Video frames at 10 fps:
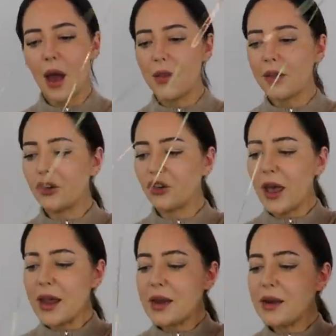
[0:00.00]
And the
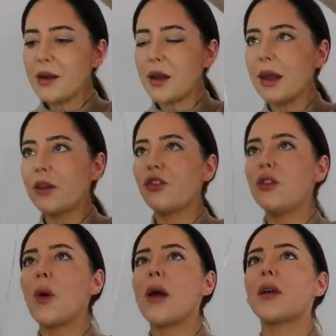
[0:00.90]
chain lets
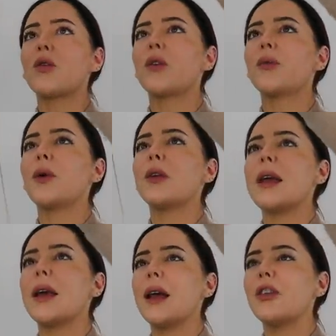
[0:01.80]
you wear it
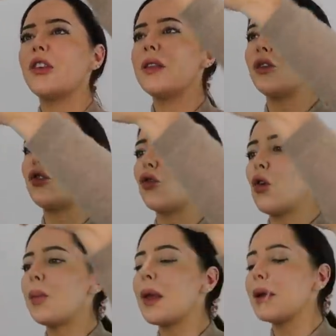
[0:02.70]
crossbody. And actually, the
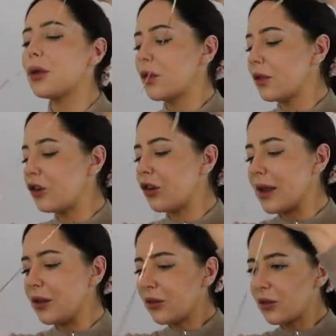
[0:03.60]
drop length on the
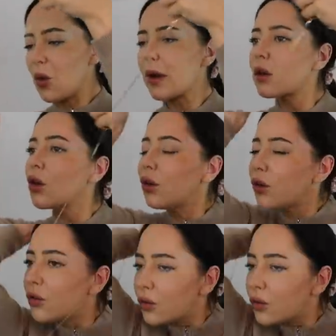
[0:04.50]
chain's quite good.